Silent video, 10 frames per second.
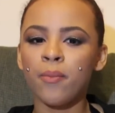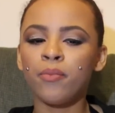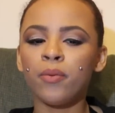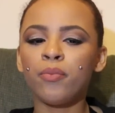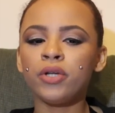
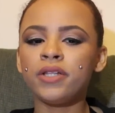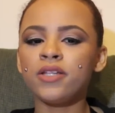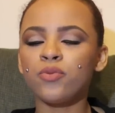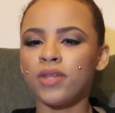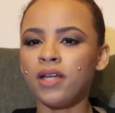but put
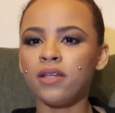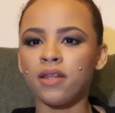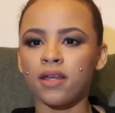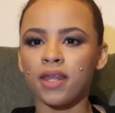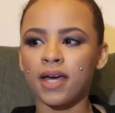this with
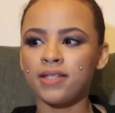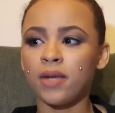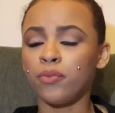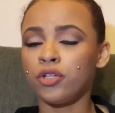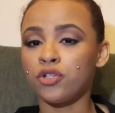anything. Like I
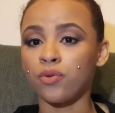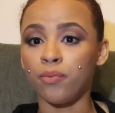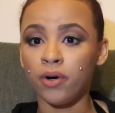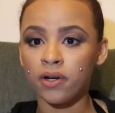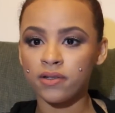said, put this with
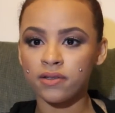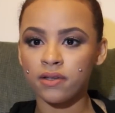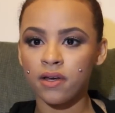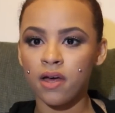books.